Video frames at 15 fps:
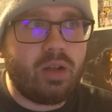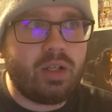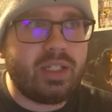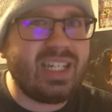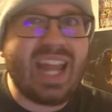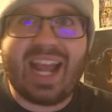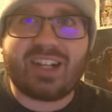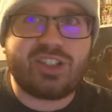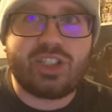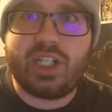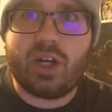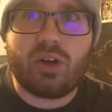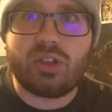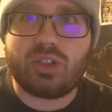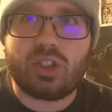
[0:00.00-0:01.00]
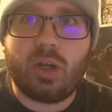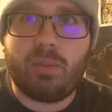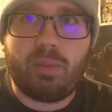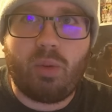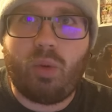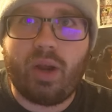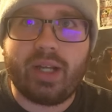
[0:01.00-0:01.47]
next year at
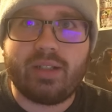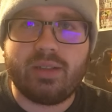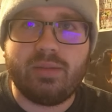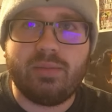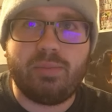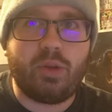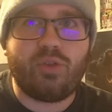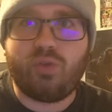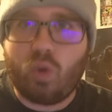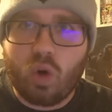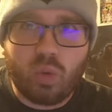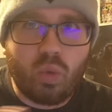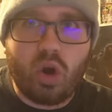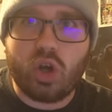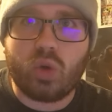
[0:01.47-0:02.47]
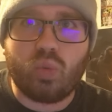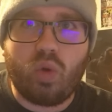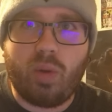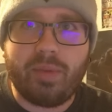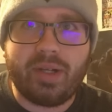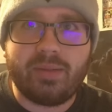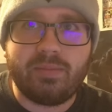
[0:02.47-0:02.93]
some point, before Wonder
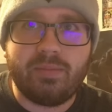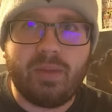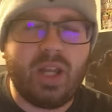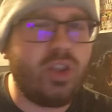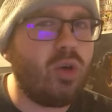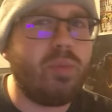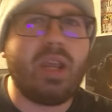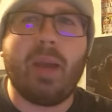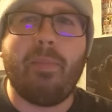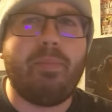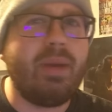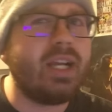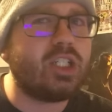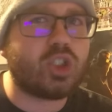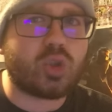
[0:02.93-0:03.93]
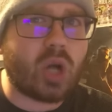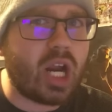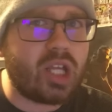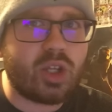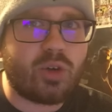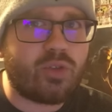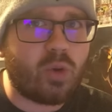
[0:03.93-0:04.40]
Woman, and there'll be a big
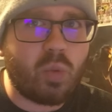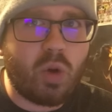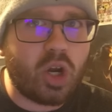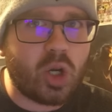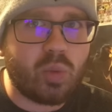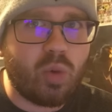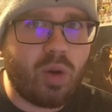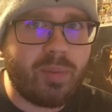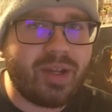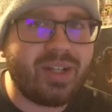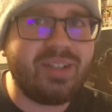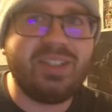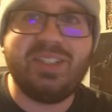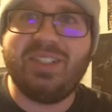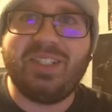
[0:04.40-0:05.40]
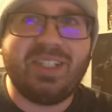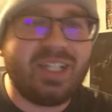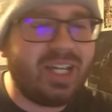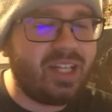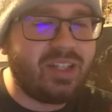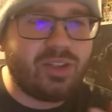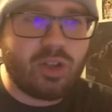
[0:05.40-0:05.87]
trailer for Wonder Woman.
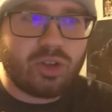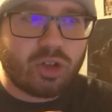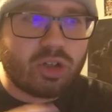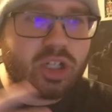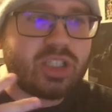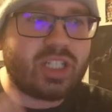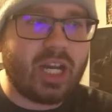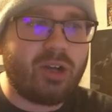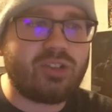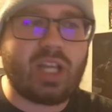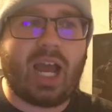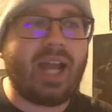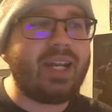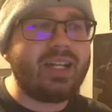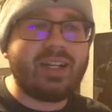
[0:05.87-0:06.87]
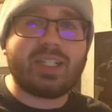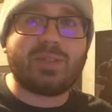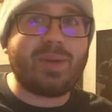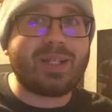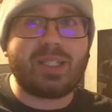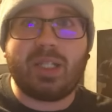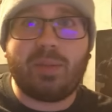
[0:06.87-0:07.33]
They're continuous. I didn't
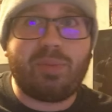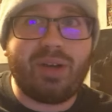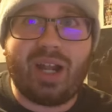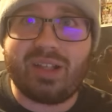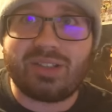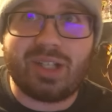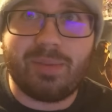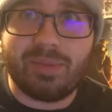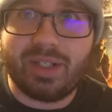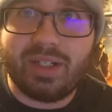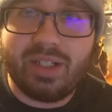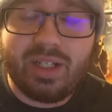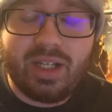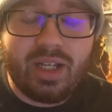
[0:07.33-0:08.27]
expect them to put out something.